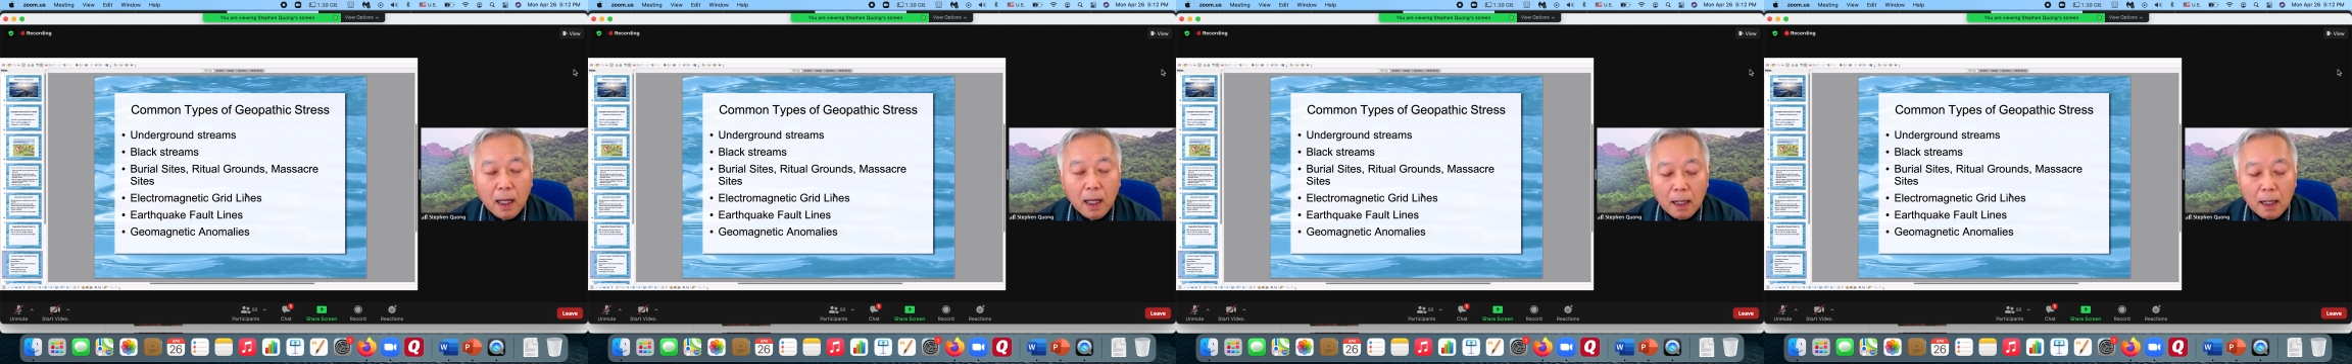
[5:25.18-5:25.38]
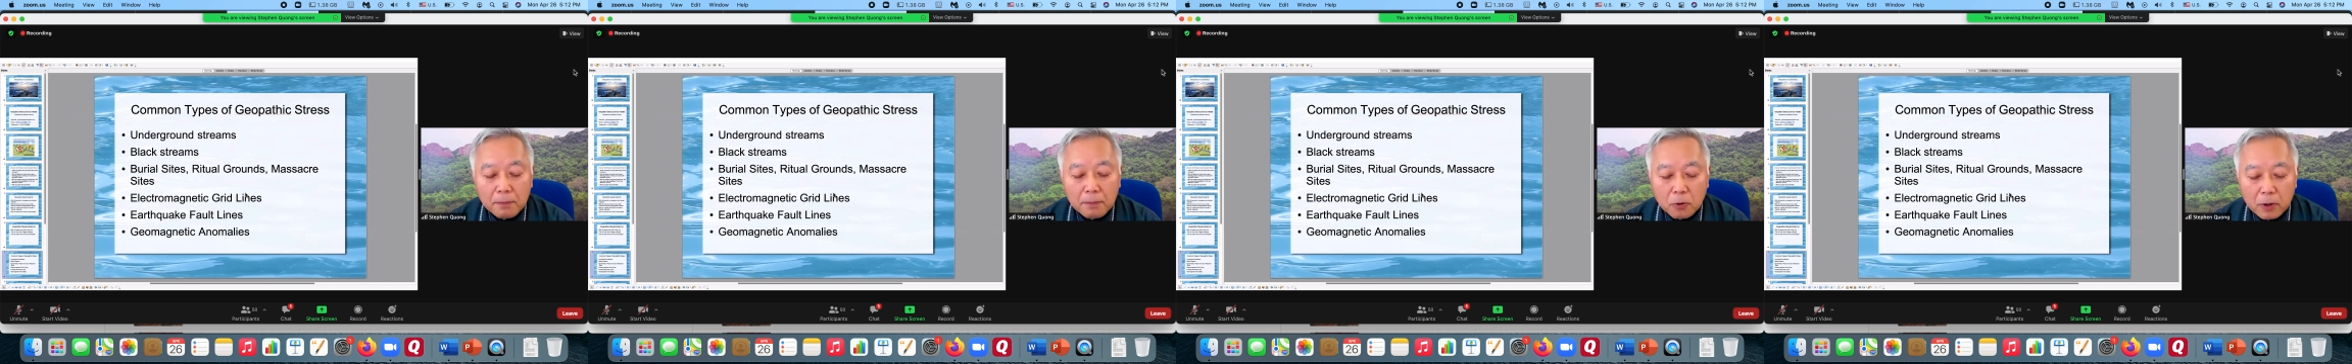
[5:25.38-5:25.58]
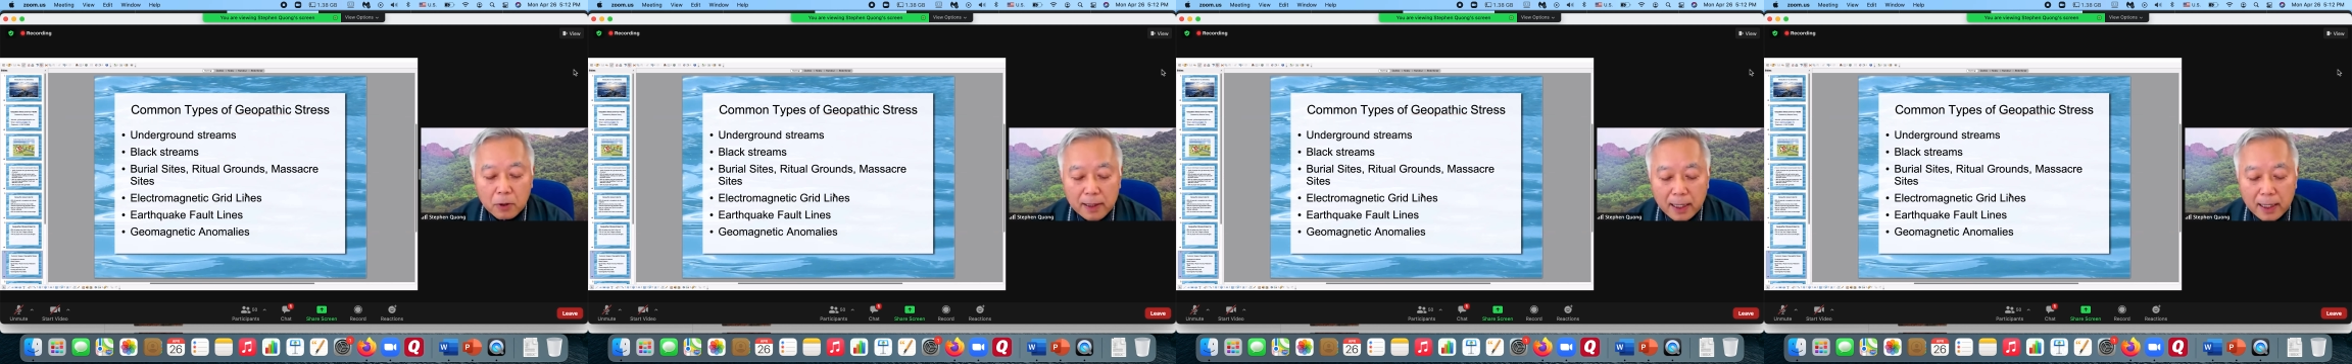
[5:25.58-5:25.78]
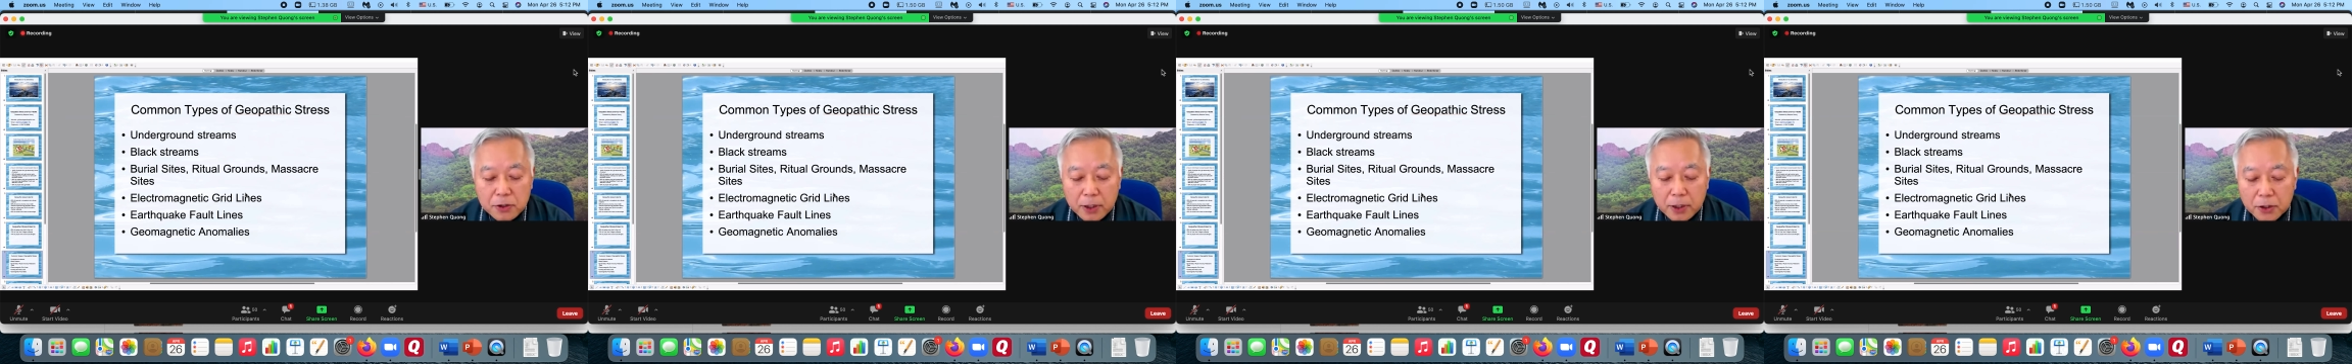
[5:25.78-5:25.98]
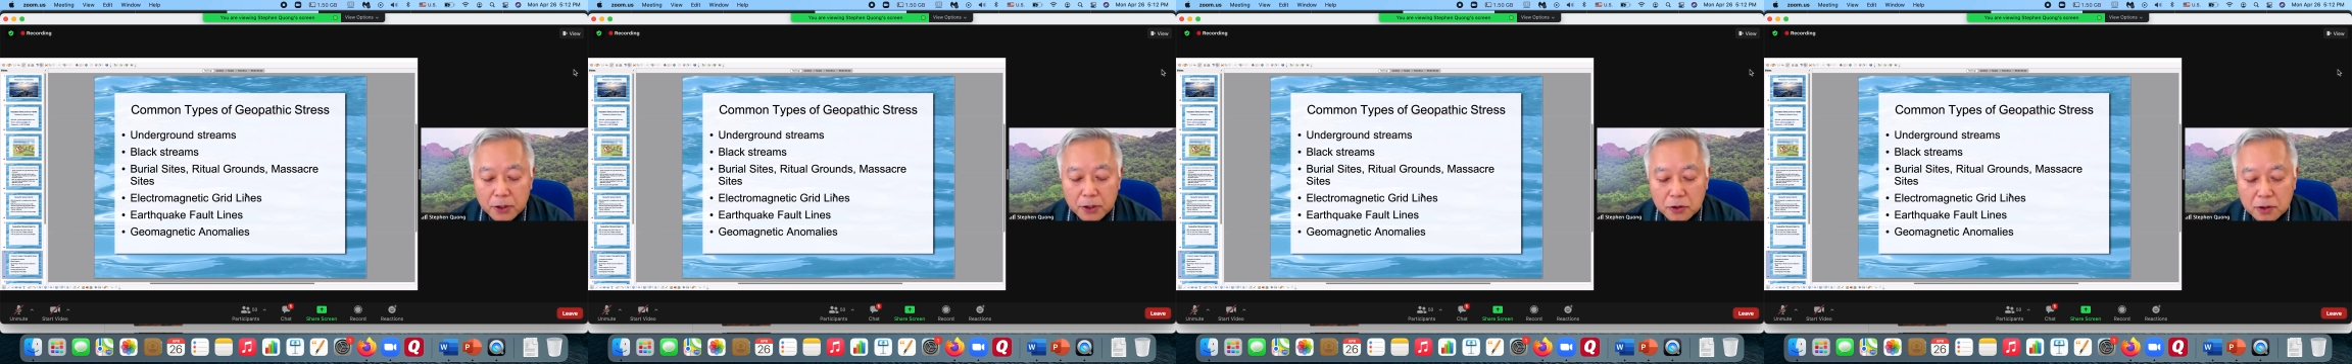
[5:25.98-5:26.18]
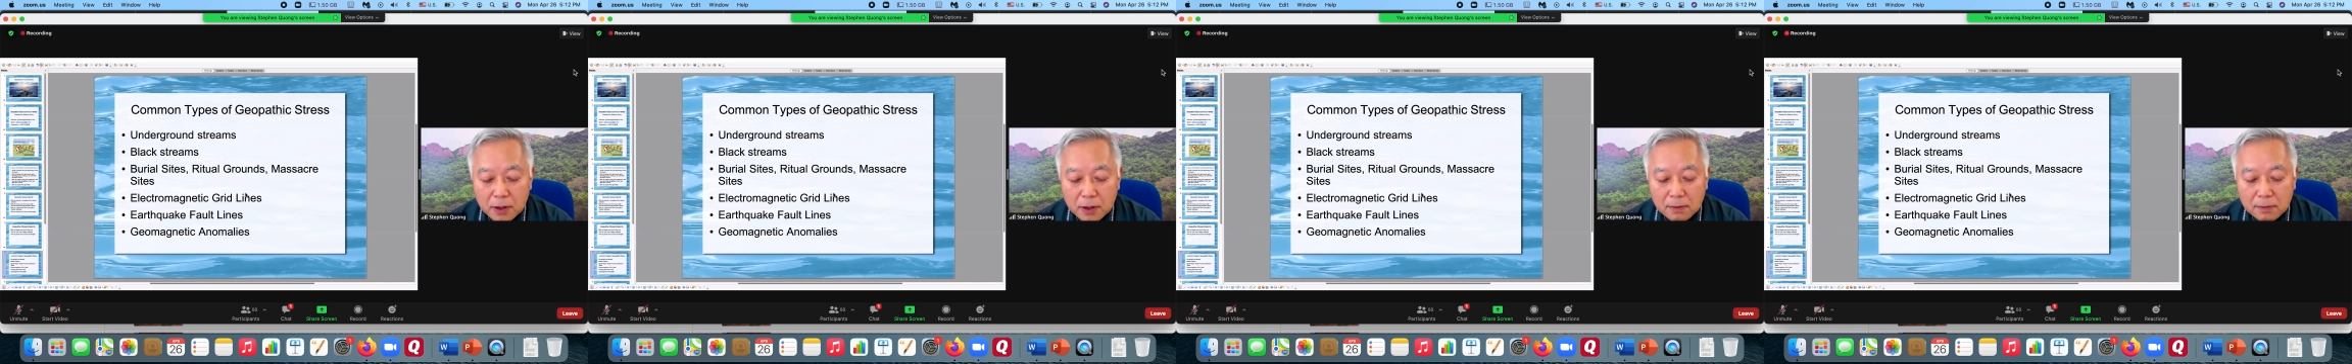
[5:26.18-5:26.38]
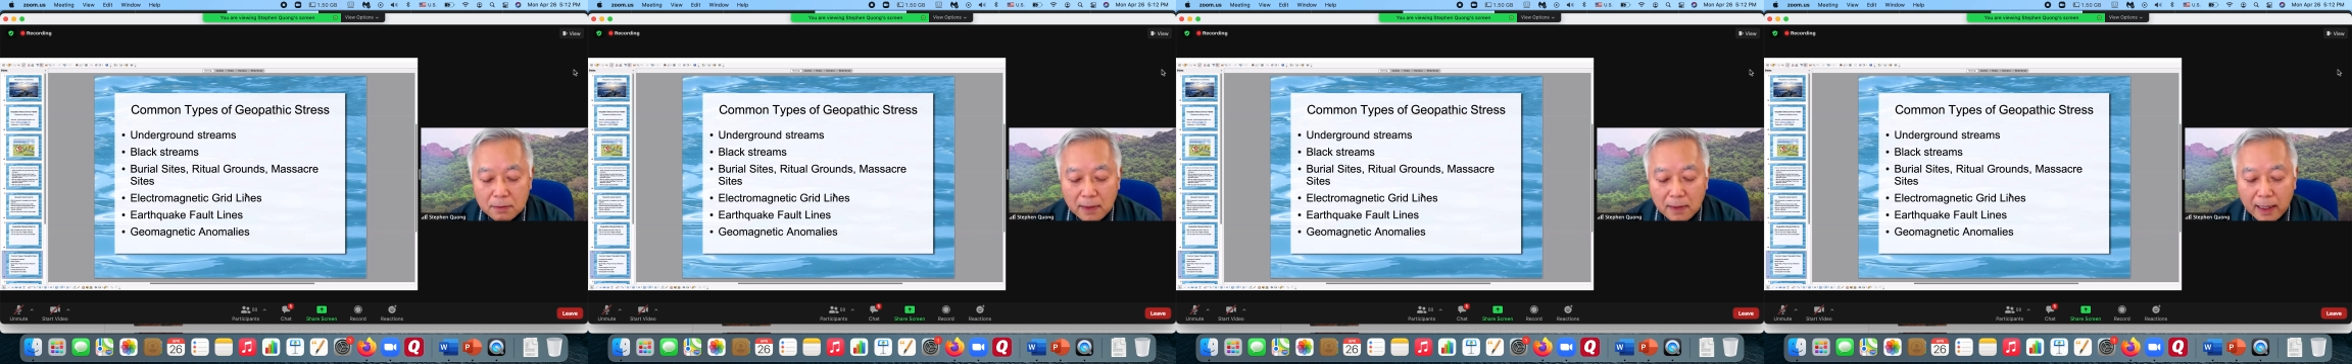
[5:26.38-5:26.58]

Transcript: poor digestion,